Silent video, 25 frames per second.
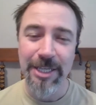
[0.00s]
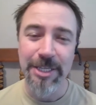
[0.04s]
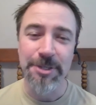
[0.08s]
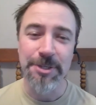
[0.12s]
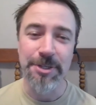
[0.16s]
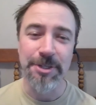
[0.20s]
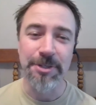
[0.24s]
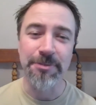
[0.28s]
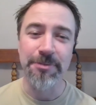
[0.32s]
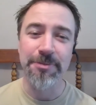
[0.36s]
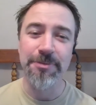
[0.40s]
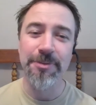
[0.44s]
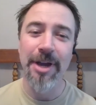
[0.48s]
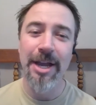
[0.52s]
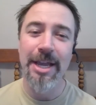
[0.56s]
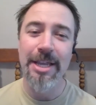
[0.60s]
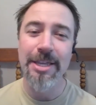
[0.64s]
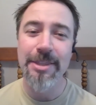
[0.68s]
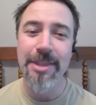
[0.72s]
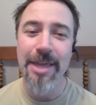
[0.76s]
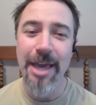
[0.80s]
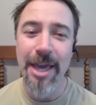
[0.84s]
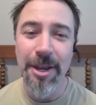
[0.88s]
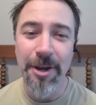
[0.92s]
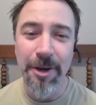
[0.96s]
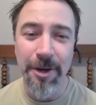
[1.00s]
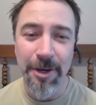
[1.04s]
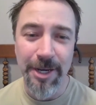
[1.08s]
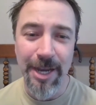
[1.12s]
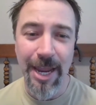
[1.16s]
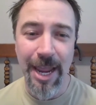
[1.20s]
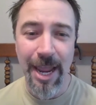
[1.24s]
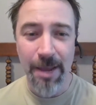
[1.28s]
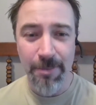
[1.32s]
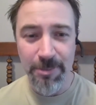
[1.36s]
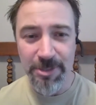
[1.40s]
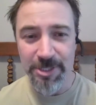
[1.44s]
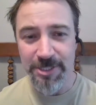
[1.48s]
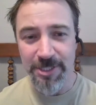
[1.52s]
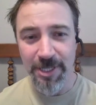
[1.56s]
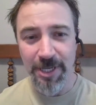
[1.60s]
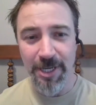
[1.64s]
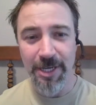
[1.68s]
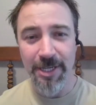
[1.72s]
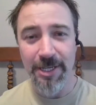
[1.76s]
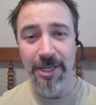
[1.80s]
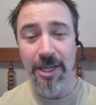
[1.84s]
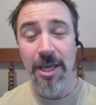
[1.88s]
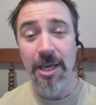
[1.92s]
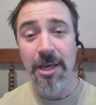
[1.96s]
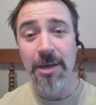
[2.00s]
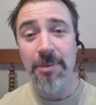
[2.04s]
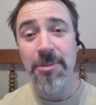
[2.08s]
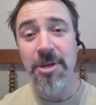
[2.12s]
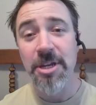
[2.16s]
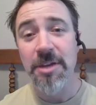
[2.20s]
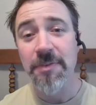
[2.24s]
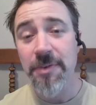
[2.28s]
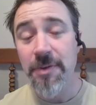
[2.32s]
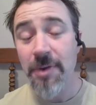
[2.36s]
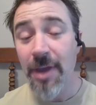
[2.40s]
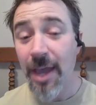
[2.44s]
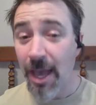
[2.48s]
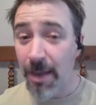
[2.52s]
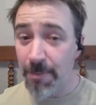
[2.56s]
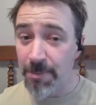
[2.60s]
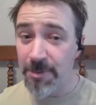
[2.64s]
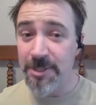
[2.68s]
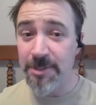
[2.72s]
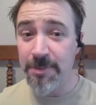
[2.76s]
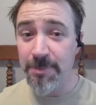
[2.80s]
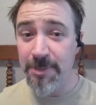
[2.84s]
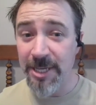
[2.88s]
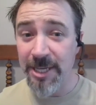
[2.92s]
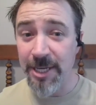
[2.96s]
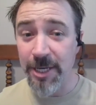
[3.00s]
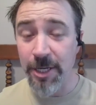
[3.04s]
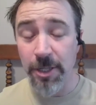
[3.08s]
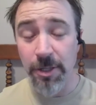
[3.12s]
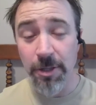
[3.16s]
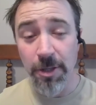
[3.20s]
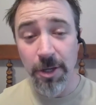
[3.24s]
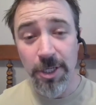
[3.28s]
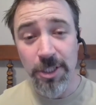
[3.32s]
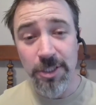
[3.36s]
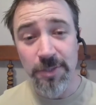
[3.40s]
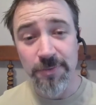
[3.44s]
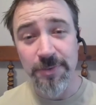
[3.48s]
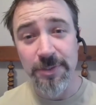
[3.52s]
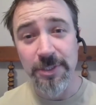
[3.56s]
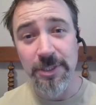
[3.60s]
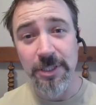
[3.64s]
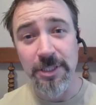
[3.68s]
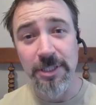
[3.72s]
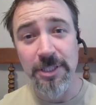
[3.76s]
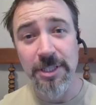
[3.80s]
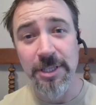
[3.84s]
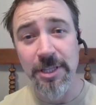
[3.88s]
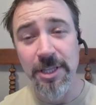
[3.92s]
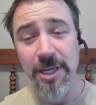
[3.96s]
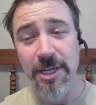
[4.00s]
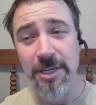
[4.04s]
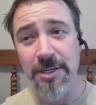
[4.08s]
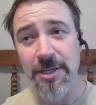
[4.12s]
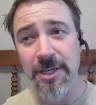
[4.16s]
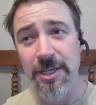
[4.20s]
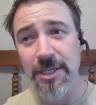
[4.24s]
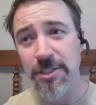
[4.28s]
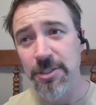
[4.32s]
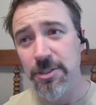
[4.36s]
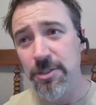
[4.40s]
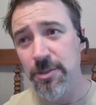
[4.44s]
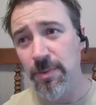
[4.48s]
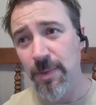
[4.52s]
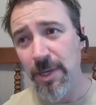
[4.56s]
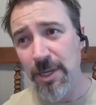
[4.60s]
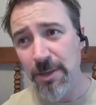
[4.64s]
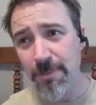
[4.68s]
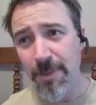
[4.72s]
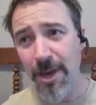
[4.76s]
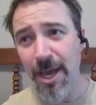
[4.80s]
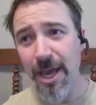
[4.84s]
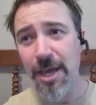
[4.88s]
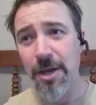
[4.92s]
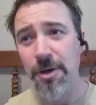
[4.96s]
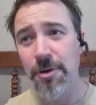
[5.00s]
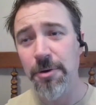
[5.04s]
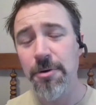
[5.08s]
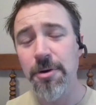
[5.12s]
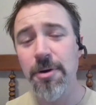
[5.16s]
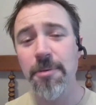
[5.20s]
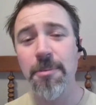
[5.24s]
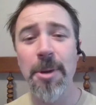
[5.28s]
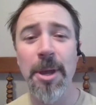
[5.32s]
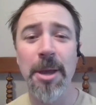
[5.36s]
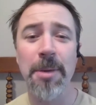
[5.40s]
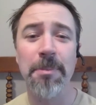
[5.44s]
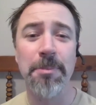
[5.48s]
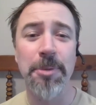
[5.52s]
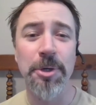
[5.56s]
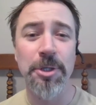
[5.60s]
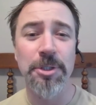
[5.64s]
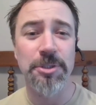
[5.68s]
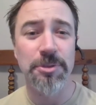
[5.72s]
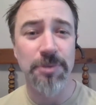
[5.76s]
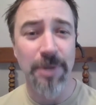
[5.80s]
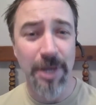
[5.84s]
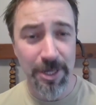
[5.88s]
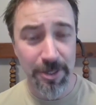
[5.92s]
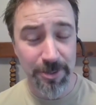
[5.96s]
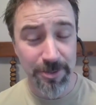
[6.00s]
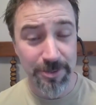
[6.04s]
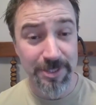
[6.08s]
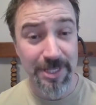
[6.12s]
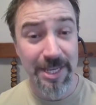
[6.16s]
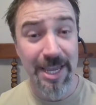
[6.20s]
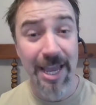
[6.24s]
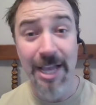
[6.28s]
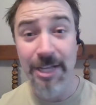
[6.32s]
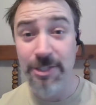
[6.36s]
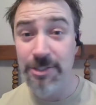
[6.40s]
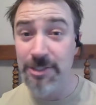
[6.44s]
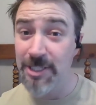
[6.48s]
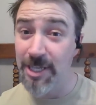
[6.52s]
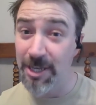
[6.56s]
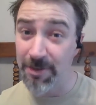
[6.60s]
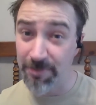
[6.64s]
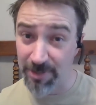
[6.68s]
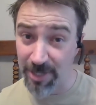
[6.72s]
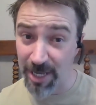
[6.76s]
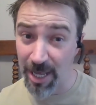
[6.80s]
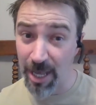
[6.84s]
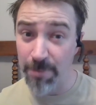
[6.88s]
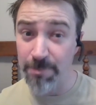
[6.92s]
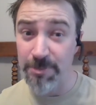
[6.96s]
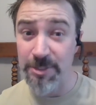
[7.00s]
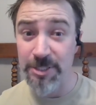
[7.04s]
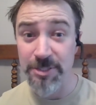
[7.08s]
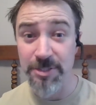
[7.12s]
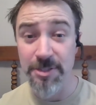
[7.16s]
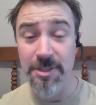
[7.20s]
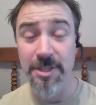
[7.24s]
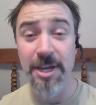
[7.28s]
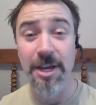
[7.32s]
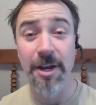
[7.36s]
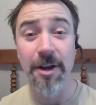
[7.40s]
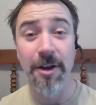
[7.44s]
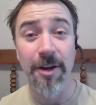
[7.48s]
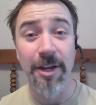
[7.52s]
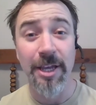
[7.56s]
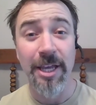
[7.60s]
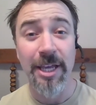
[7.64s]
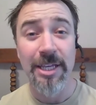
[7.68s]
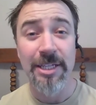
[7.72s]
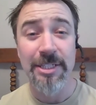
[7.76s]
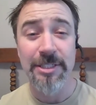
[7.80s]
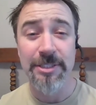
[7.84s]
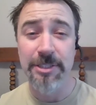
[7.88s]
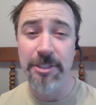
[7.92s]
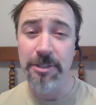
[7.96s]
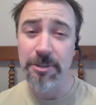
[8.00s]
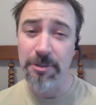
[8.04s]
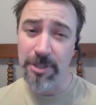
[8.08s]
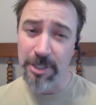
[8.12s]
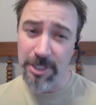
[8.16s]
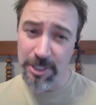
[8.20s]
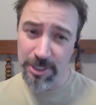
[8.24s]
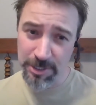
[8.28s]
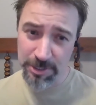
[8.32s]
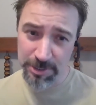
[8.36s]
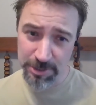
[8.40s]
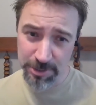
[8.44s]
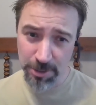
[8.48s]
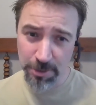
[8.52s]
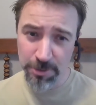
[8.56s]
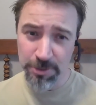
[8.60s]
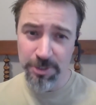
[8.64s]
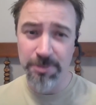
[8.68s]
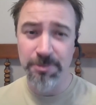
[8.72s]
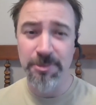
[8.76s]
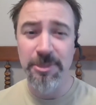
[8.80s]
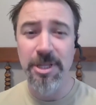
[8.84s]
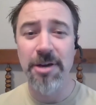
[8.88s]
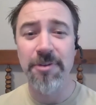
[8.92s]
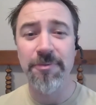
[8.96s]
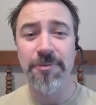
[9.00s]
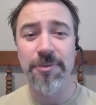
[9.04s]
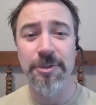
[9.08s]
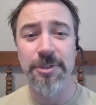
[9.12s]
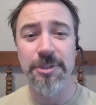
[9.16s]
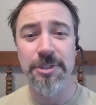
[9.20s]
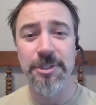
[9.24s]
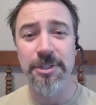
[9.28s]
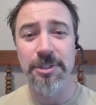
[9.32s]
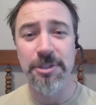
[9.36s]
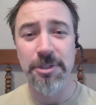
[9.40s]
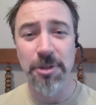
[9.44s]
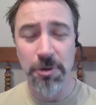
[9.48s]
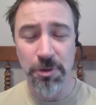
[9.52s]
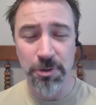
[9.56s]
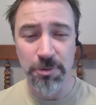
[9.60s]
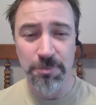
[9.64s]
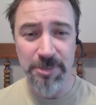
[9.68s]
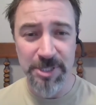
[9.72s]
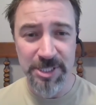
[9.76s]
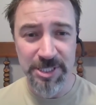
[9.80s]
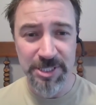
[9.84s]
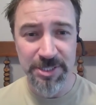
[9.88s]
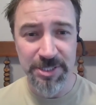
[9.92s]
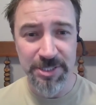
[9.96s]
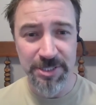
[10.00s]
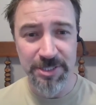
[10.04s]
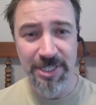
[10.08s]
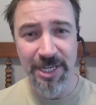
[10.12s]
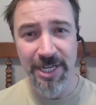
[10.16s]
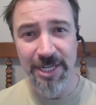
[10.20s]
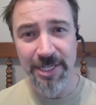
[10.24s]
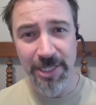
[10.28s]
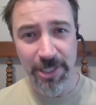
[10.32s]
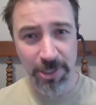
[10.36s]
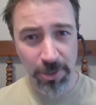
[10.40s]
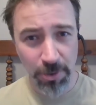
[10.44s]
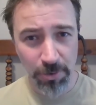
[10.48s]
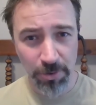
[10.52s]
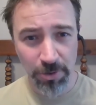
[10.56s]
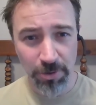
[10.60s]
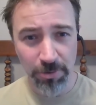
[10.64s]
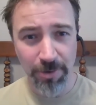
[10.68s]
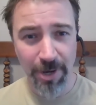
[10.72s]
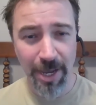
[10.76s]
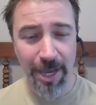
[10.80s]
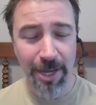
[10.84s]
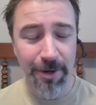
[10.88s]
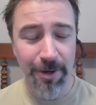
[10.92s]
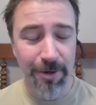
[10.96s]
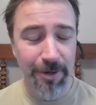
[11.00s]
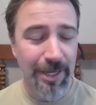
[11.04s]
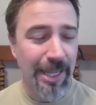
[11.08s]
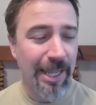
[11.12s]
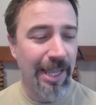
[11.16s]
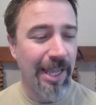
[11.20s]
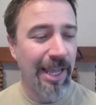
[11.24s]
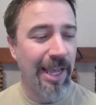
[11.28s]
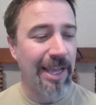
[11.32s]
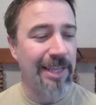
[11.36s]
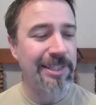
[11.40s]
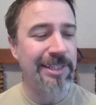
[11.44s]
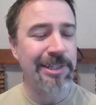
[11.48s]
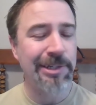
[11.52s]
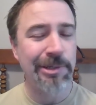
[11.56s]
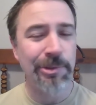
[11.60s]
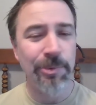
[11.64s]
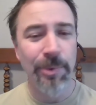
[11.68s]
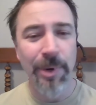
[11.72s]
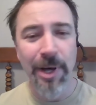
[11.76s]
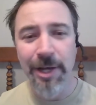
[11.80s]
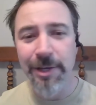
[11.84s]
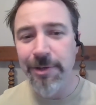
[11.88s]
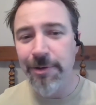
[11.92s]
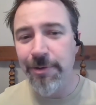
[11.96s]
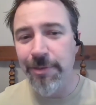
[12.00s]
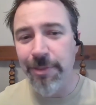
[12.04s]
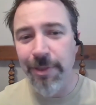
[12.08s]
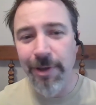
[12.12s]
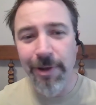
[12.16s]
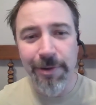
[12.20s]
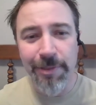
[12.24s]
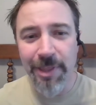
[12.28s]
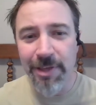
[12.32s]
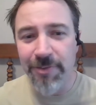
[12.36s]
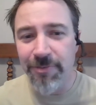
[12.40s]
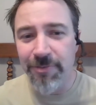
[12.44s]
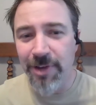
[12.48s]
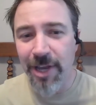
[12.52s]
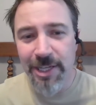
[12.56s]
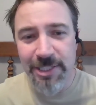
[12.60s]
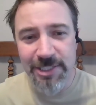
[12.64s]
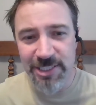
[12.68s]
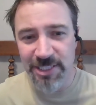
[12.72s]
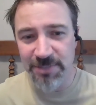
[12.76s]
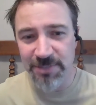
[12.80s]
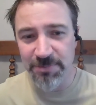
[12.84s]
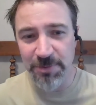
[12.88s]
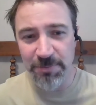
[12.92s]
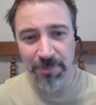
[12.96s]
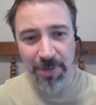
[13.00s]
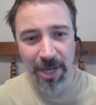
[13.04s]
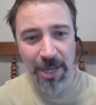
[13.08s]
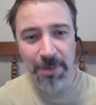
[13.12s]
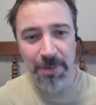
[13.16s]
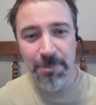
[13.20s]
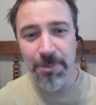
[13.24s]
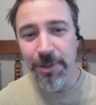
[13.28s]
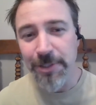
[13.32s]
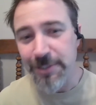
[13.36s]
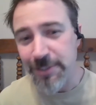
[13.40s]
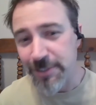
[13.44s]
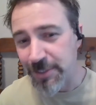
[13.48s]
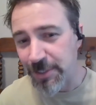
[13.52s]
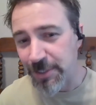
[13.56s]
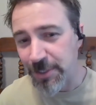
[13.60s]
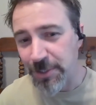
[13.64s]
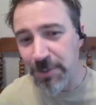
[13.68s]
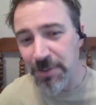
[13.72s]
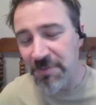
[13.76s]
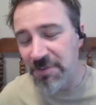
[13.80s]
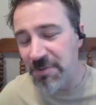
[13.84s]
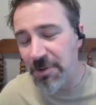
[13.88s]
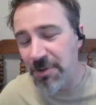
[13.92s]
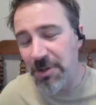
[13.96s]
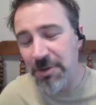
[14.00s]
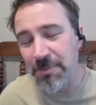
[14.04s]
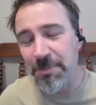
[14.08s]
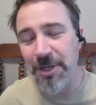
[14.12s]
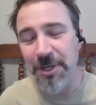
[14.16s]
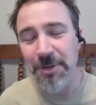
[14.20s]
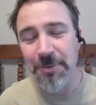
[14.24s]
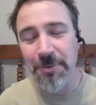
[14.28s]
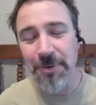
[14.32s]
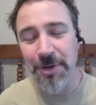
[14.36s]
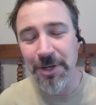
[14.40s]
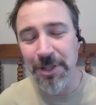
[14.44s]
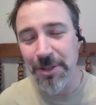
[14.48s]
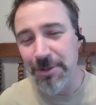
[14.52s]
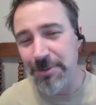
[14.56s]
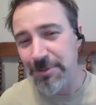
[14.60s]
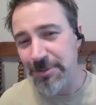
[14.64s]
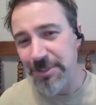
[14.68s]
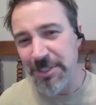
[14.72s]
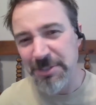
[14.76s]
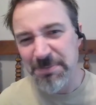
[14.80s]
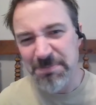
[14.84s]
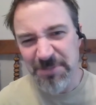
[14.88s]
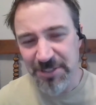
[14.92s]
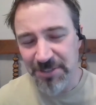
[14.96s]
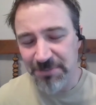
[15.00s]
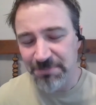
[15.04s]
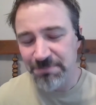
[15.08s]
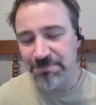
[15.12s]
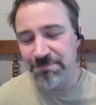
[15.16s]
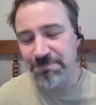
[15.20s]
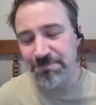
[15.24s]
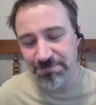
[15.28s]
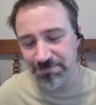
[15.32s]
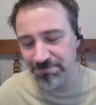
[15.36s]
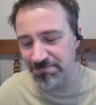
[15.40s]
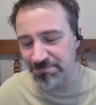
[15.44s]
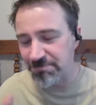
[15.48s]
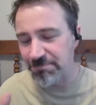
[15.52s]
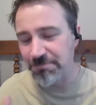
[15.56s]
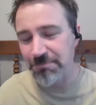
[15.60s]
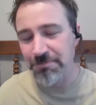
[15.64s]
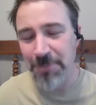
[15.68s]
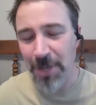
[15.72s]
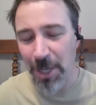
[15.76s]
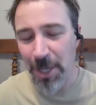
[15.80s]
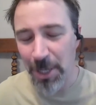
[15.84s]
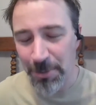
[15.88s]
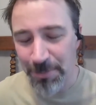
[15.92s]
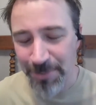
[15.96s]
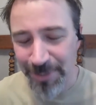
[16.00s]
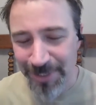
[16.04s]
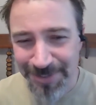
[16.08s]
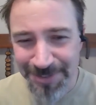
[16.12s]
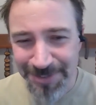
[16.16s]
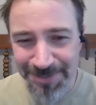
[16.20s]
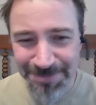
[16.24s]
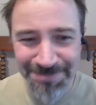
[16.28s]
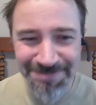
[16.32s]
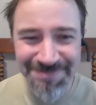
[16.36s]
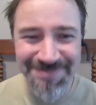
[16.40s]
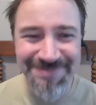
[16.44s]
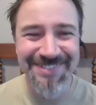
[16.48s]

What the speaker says: You can find that on Amazon, but if you happen to be in Clarksville, then swing by Huda Bam Book Traders. They actually have copies there. So show some love for a local business and a local writer. And while you're there, they've got some of my books too. If you want to pick one of those up, by all means.